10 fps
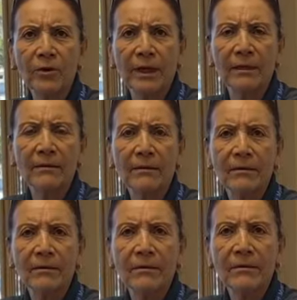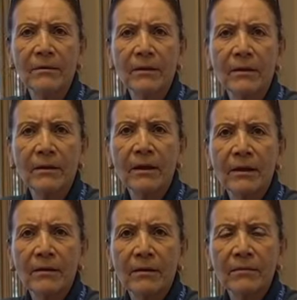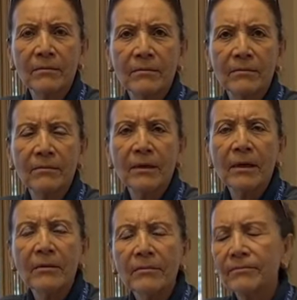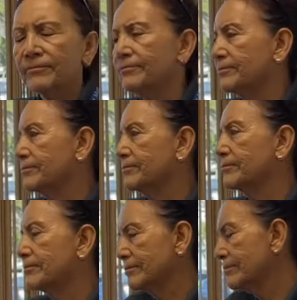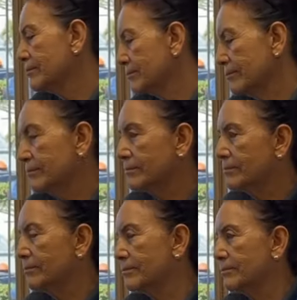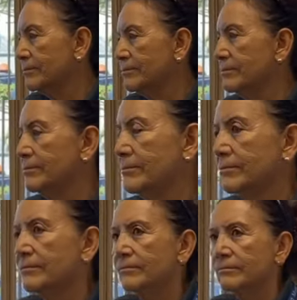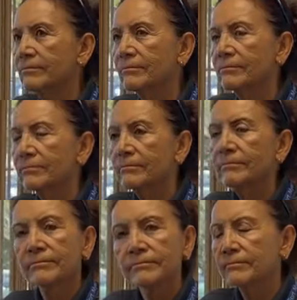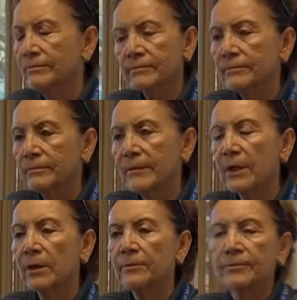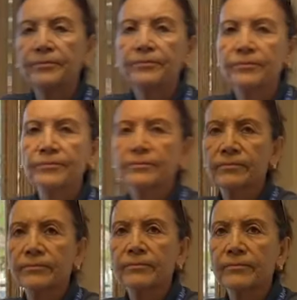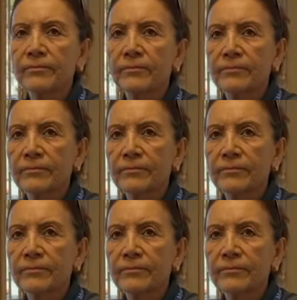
Of course, I want to know who I interacted with. Maybe I want to give a good call in and give a good review about you. No, you don't want to tell me your, what company you work no. for. Why you got to be rude?